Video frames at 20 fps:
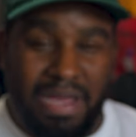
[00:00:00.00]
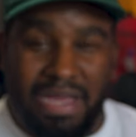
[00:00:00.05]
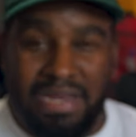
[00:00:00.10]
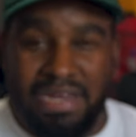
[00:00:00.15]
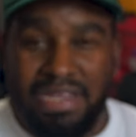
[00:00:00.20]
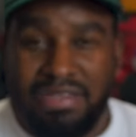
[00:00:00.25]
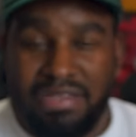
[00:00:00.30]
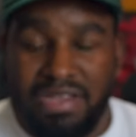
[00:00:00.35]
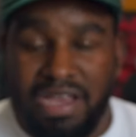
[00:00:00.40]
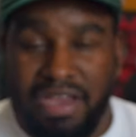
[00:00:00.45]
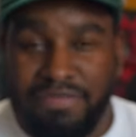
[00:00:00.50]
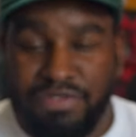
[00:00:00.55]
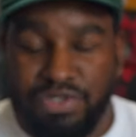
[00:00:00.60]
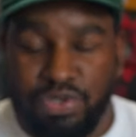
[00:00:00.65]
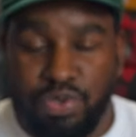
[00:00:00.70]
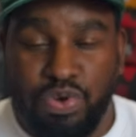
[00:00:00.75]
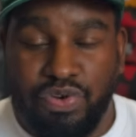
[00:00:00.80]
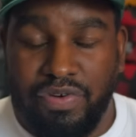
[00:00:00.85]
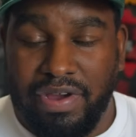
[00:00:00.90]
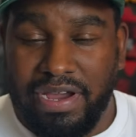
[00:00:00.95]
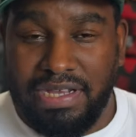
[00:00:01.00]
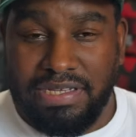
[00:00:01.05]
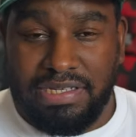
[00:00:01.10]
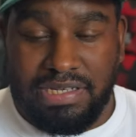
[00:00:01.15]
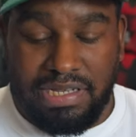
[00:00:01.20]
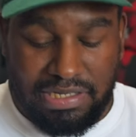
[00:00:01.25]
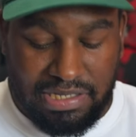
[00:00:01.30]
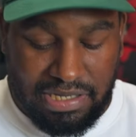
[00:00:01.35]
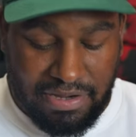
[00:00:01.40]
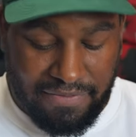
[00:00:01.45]
that I didn't dive too
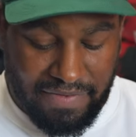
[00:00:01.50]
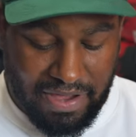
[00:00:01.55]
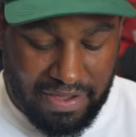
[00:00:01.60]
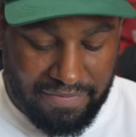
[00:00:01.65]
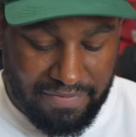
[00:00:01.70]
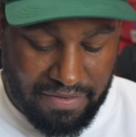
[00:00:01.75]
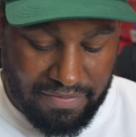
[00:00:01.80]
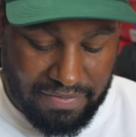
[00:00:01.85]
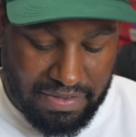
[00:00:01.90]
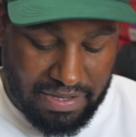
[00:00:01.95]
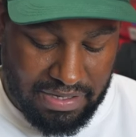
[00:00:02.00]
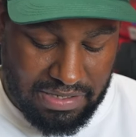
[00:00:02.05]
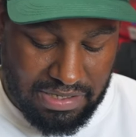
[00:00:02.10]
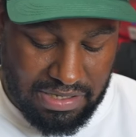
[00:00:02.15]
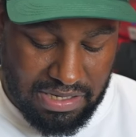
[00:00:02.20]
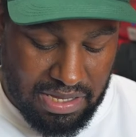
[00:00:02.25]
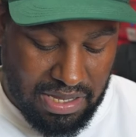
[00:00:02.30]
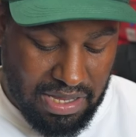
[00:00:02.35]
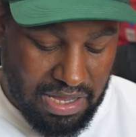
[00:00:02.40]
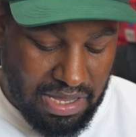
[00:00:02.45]
crazy into the 550s